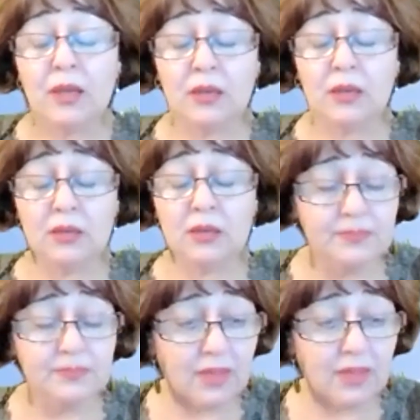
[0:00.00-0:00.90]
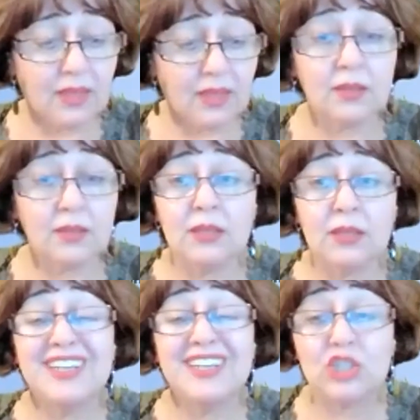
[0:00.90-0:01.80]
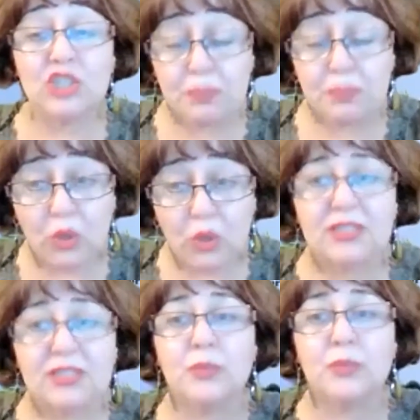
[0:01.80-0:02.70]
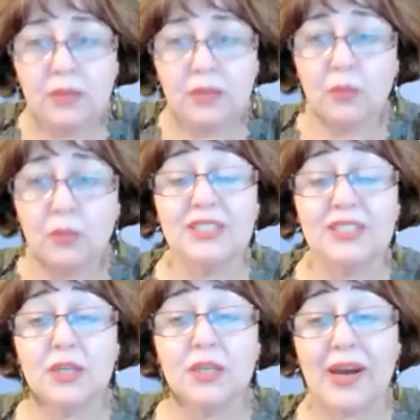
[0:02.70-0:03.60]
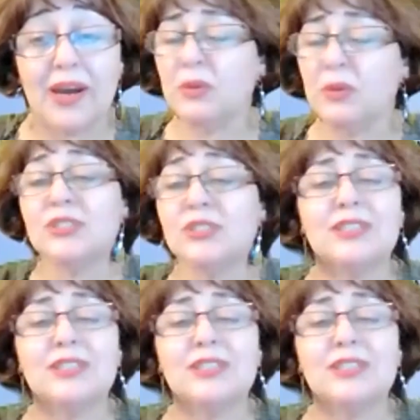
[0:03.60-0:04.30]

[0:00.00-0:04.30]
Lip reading: immigration process when it's required, because it's a